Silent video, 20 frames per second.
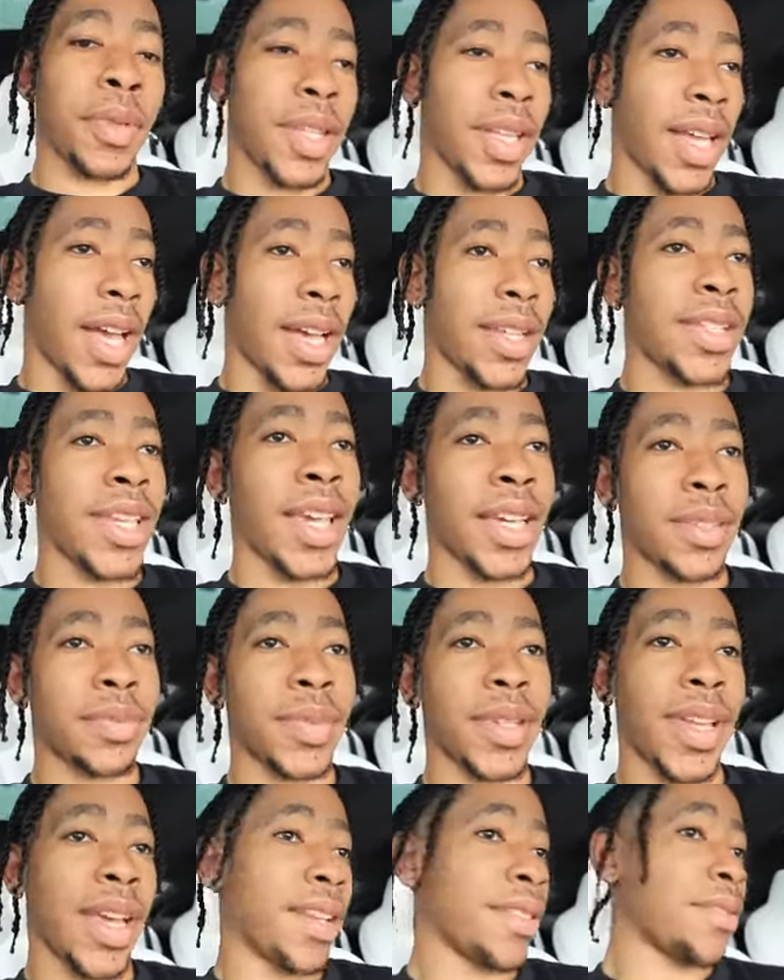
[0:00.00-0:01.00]
But the guy
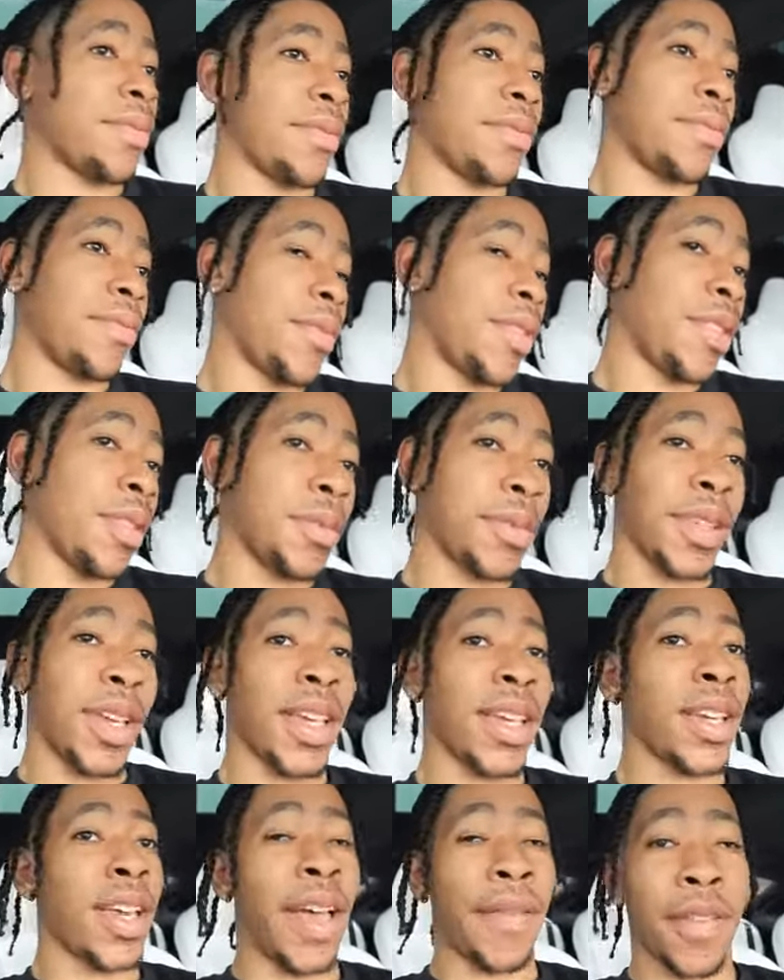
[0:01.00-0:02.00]
texted me and asked, you know what I'm
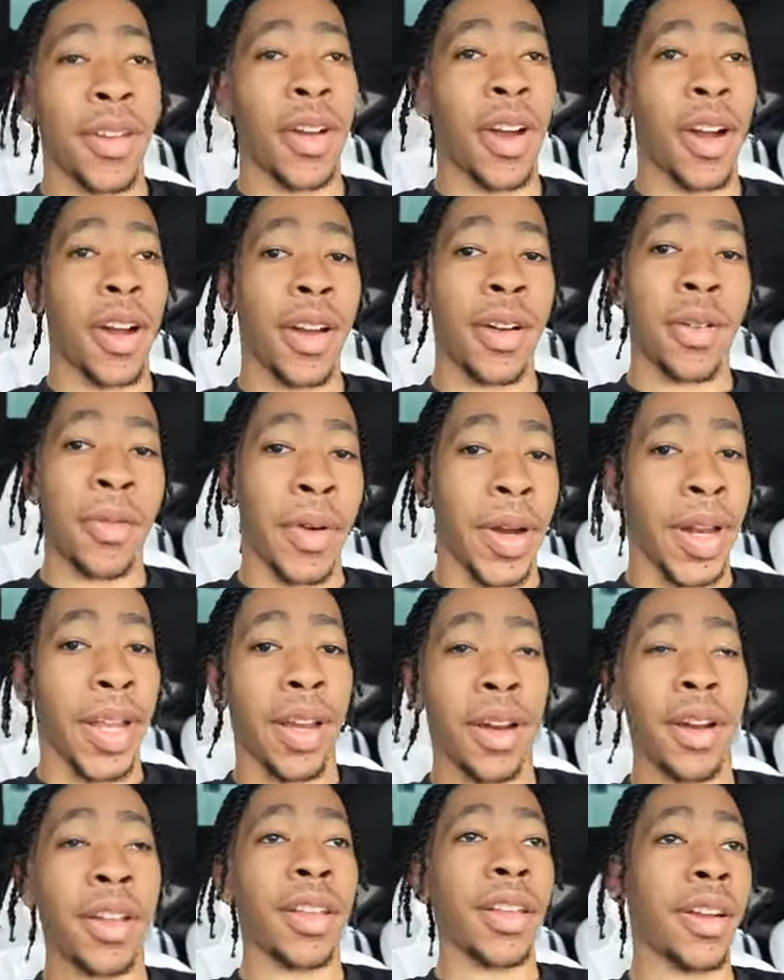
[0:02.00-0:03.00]
saying, he'll have the car
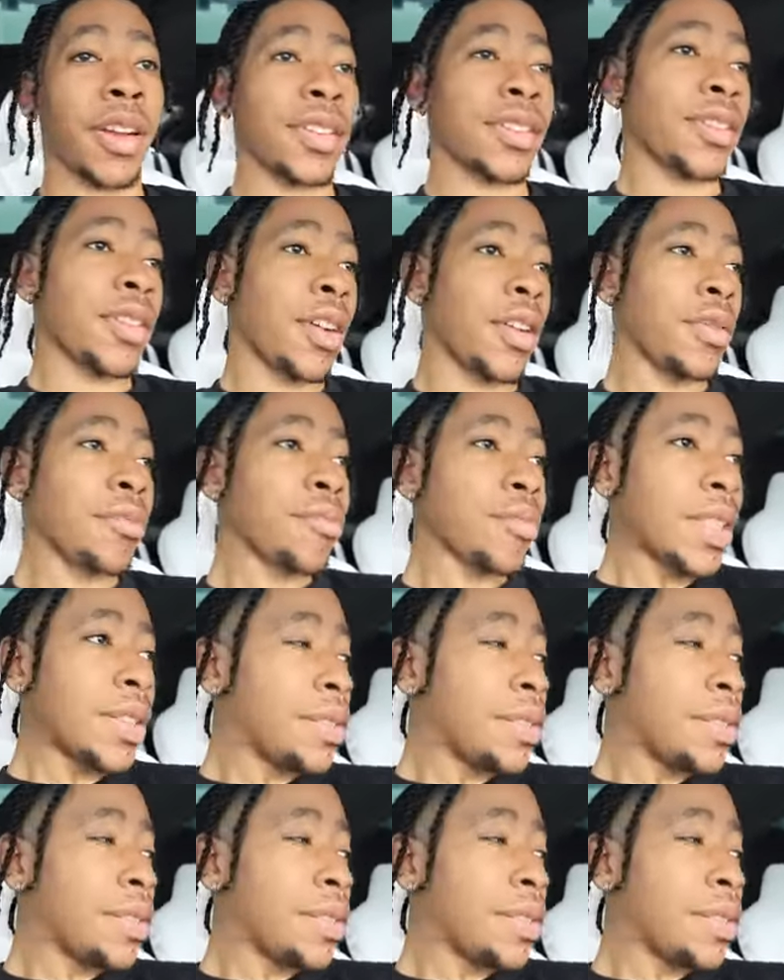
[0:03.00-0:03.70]
ready earlier, so.